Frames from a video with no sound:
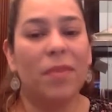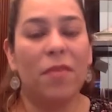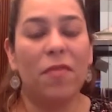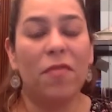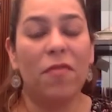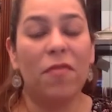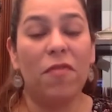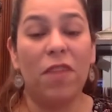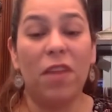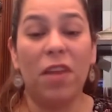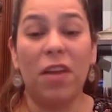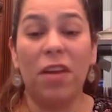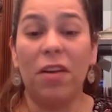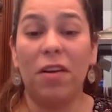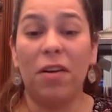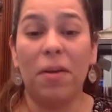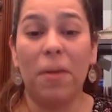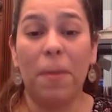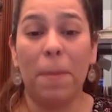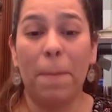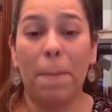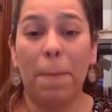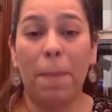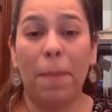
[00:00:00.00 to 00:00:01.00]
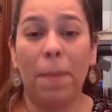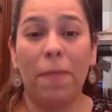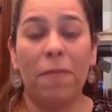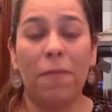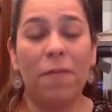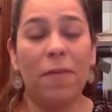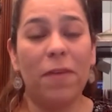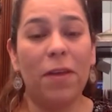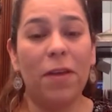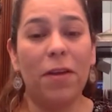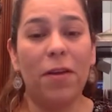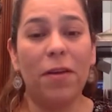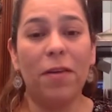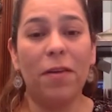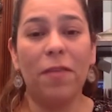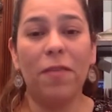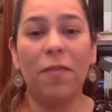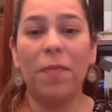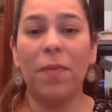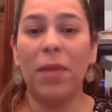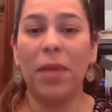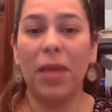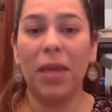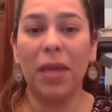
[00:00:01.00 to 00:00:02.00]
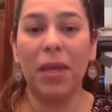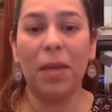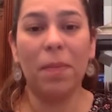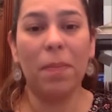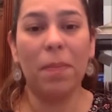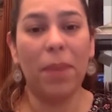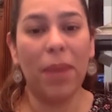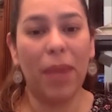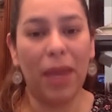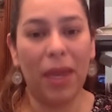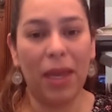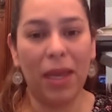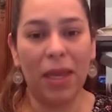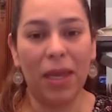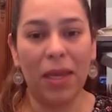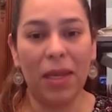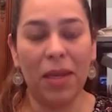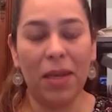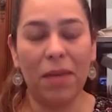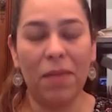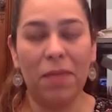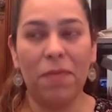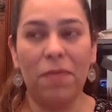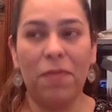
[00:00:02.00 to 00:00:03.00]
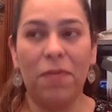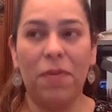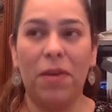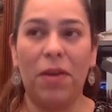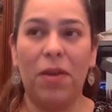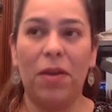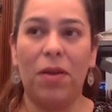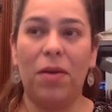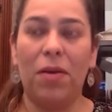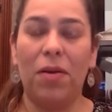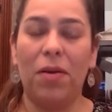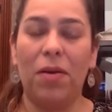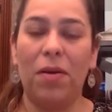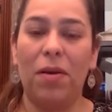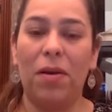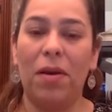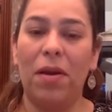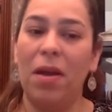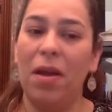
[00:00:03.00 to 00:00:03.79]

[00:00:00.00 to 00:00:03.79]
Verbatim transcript: fear fear of being in pain fear